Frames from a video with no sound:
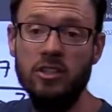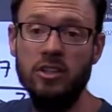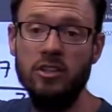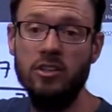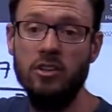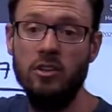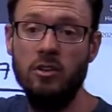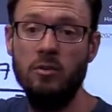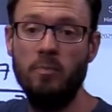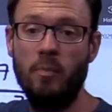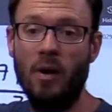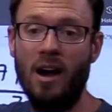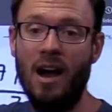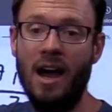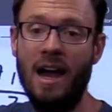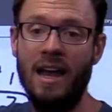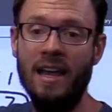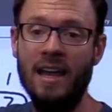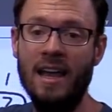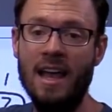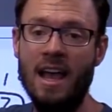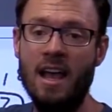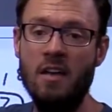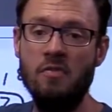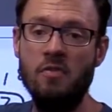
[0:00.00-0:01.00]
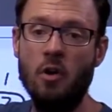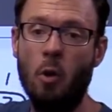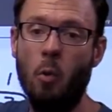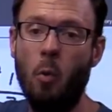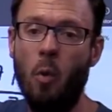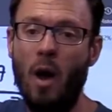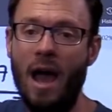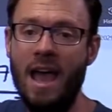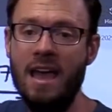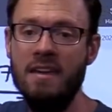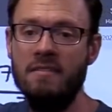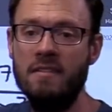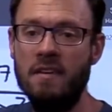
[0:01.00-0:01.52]
to you by the
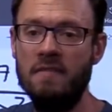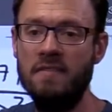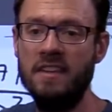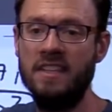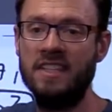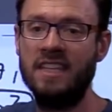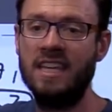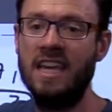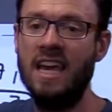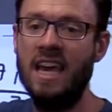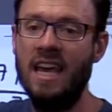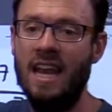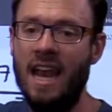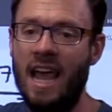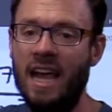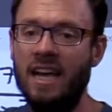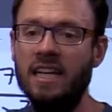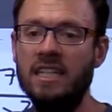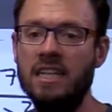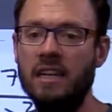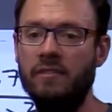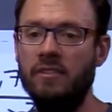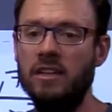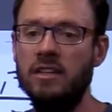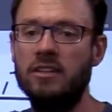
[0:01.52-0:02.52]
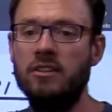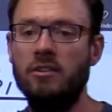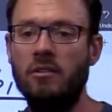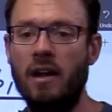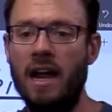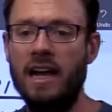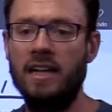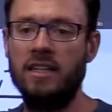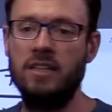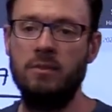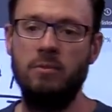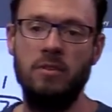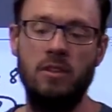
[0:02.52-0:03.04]
way that this connective
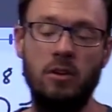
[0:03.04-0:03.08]
interacts